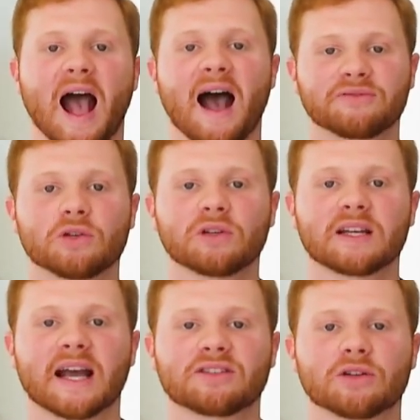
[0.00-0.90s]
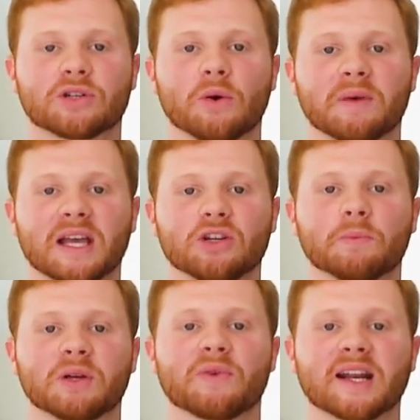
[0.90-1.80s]
After you connect your domain,
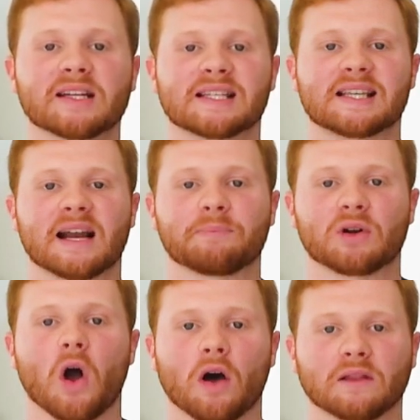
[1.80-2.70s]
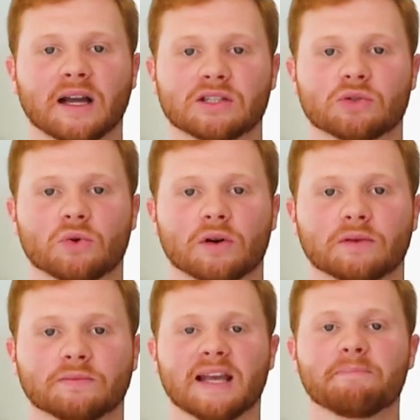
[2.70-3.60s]
you'll be ready to set up your online store.
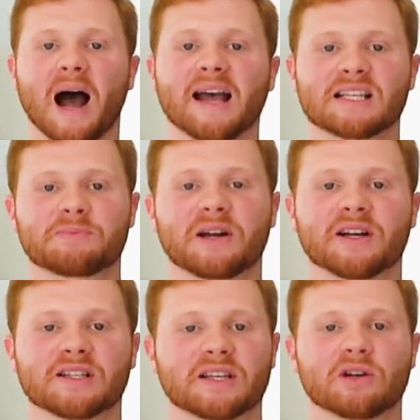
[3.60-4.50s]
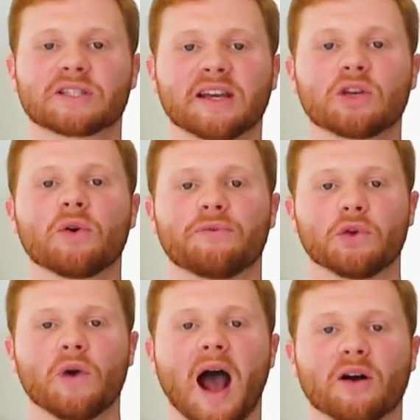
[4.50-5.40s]
In my experience, it'll take you a
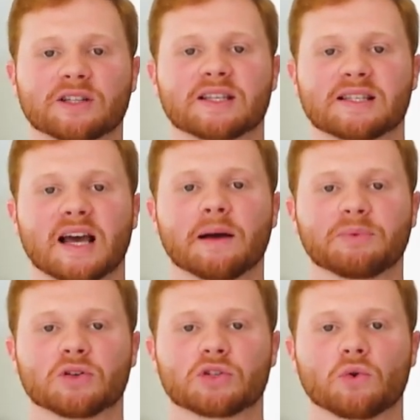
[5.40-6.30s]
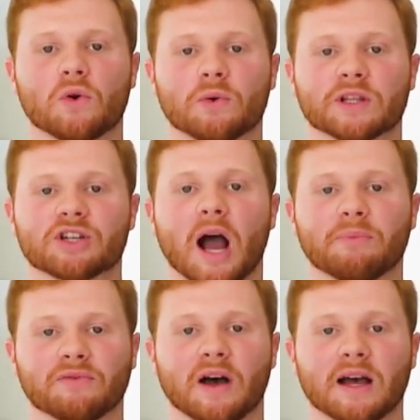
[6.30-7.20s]
few hours to set up your store with
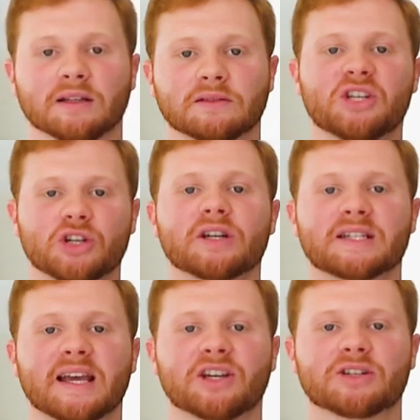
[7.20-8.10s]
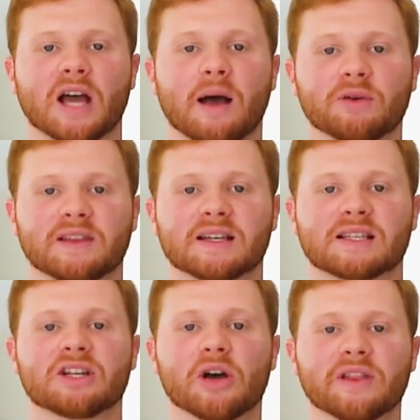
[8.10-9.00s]
Shopify. Be sure to take your time with
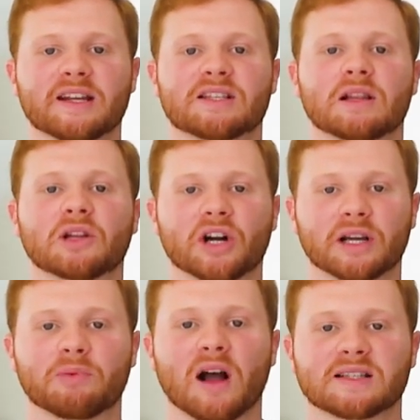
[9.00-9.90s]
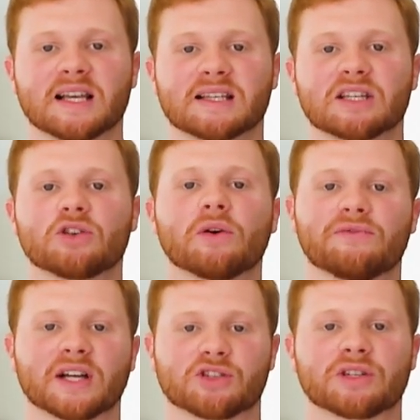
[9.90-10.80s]
this and know that it's a learning process and you'll
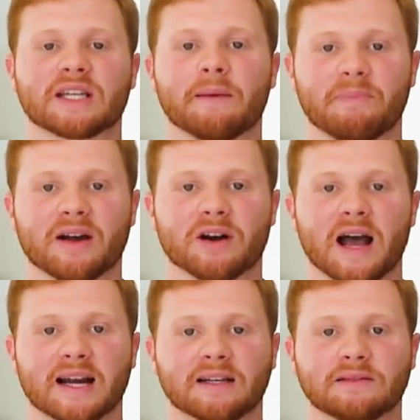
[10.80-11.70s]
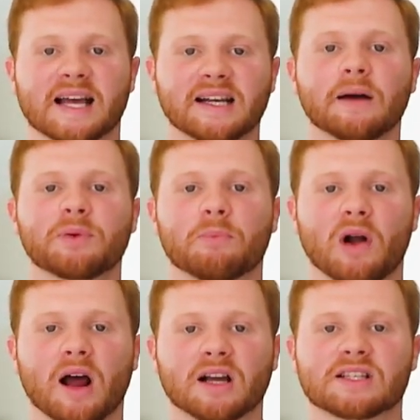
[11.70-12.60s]
eventually get better at it. Setting up your
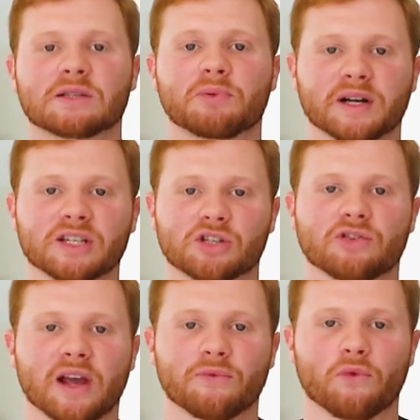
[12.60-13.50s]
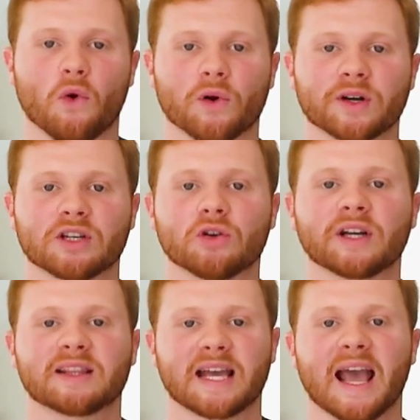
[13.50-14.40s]
products is pretty straightforward and you'll
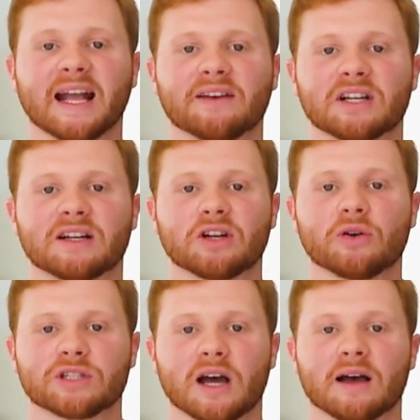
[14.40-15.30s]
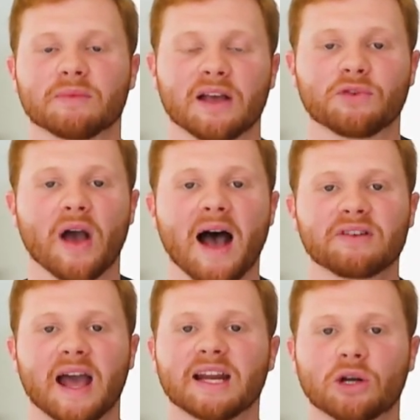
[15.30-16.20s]
get the hang of it in no time. If you
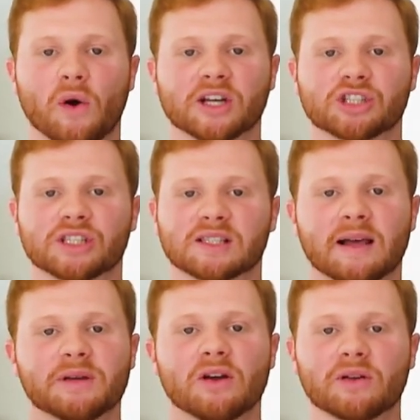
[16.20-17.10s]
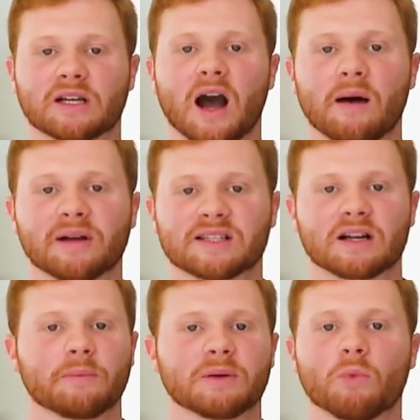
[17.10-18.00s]
have any questions, let me know in the comments
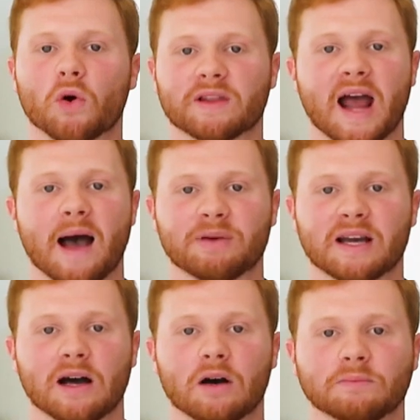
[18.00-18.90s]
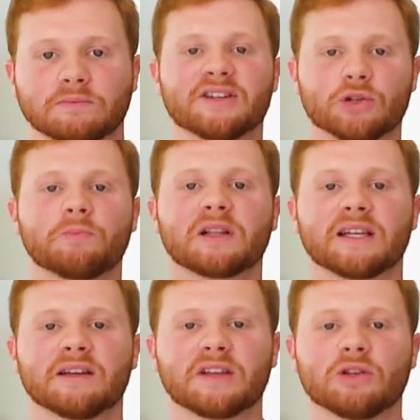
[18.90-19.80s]
and I'll be more than happy to help. I do
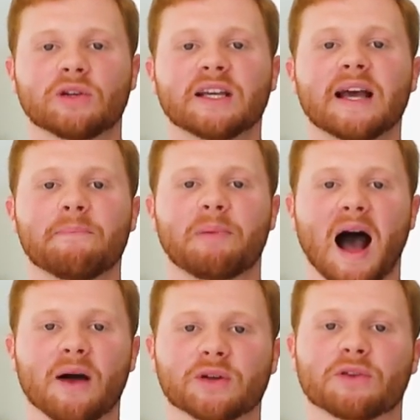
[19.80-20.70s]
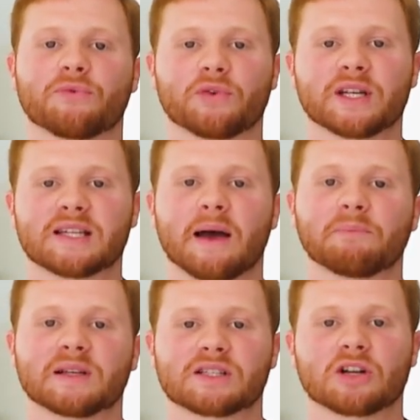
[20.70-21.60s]
believe that you can get by with the free
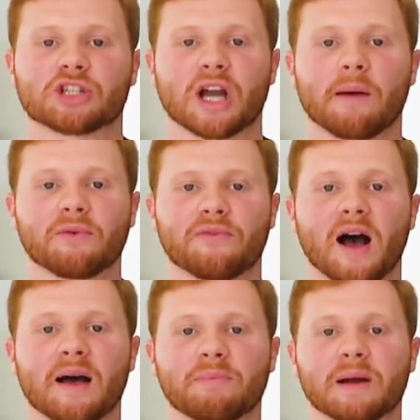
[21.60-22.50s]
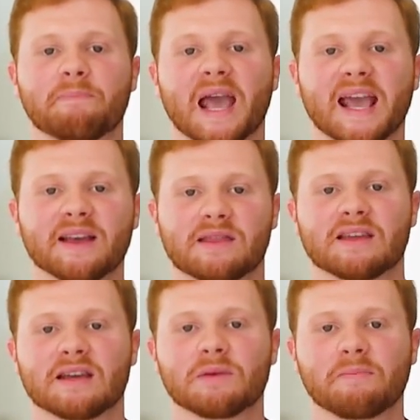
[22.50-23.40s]
templates on Shopify, but a paid
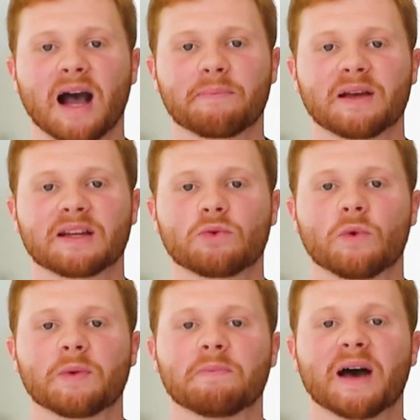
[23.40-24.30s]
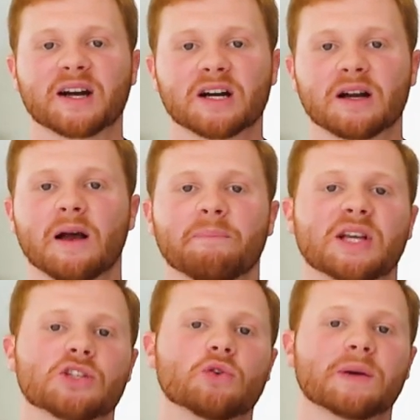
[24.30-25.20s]
theme, in my opinion, will be better
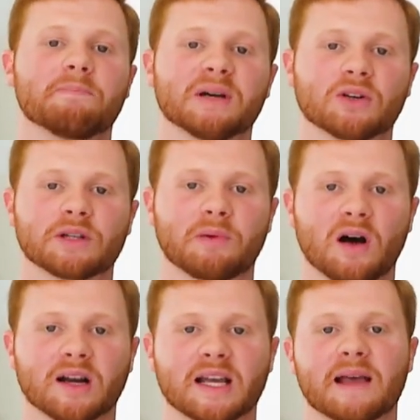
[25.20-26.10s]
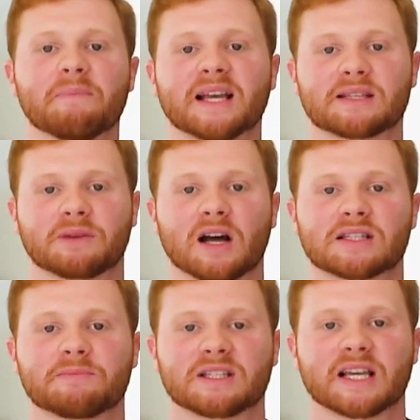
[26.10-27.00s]
because you can build upon it and make some
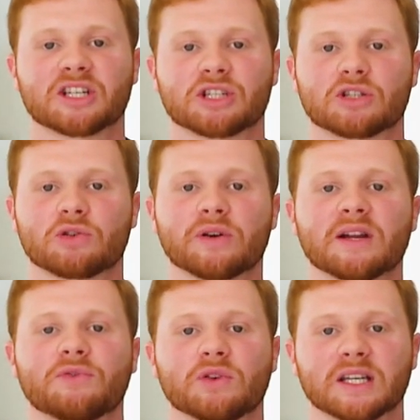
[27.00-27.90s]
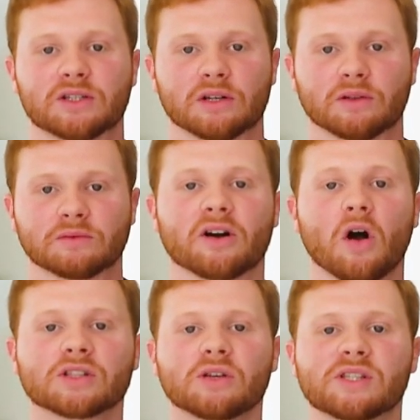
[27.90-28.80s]
customizations to it if you need to. There are
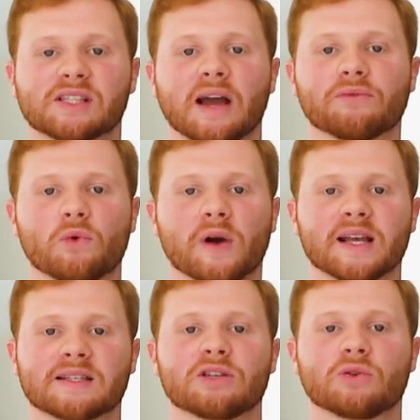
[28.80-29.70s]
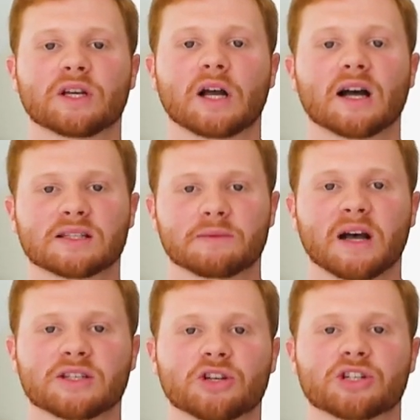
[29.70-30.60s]
also several ways that you can
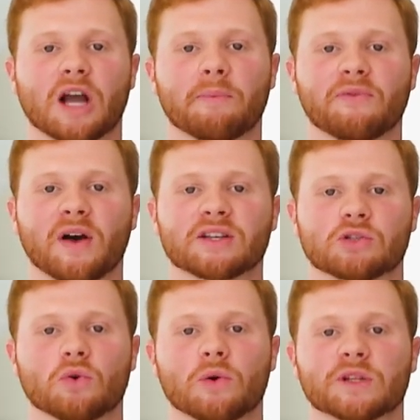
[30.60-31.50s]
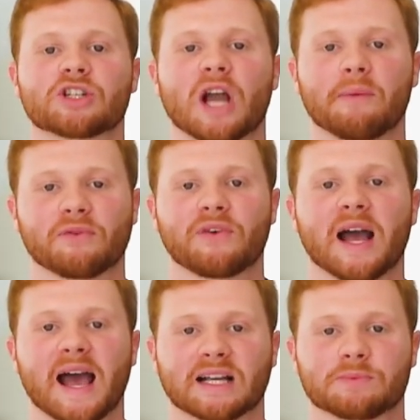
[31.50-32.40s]
customize your Shopify store with
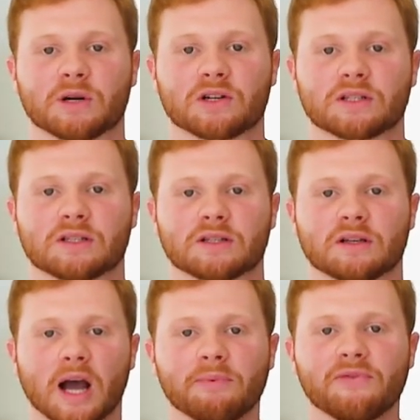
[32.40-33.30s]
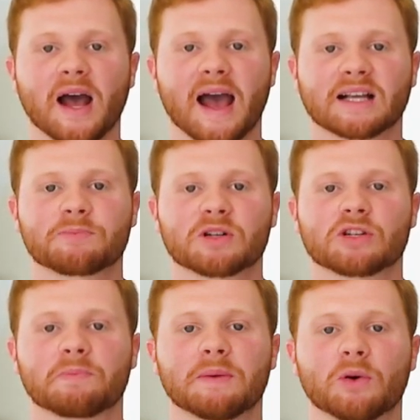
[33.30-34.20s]
Shopify experts. Shopify experts
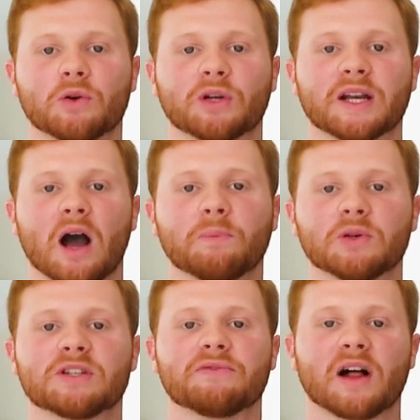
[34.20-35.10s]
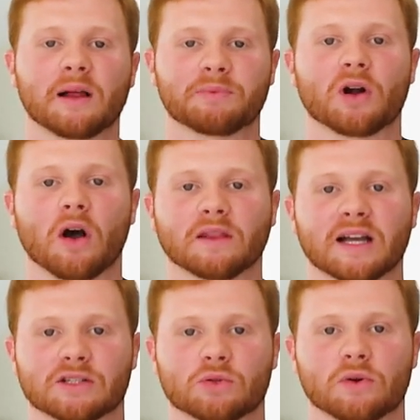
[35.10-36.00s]
are people who can help you develop your
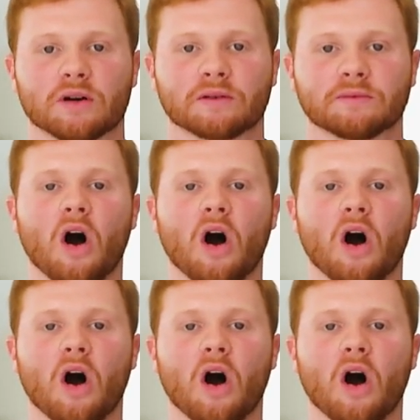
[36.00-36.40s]
online store.